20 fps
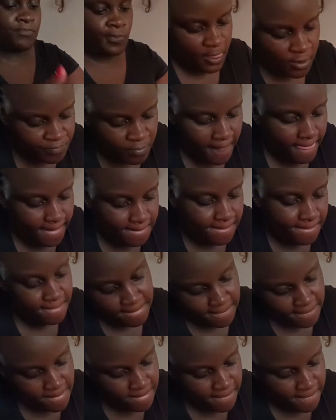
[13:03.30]
trip.
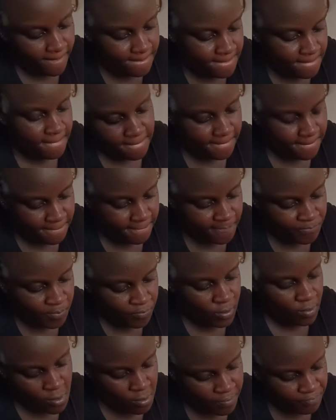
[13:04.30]
I was
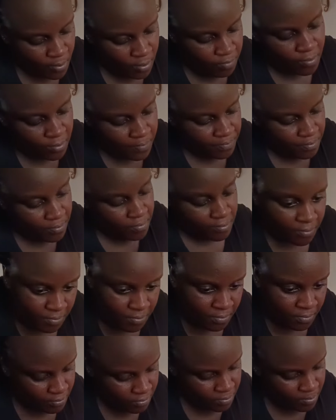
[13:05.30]
referencing Olive
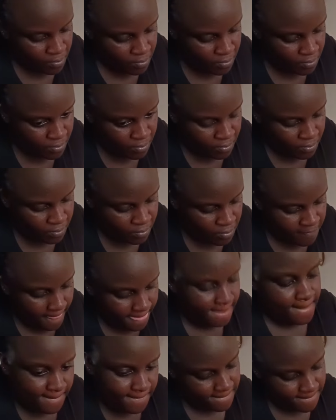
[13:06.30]
Orawo's
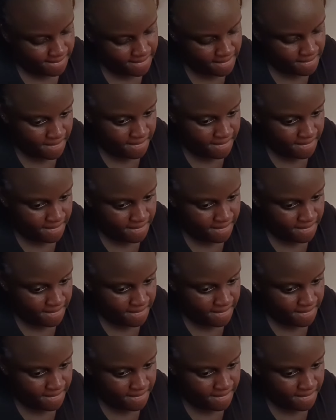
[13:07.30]
video.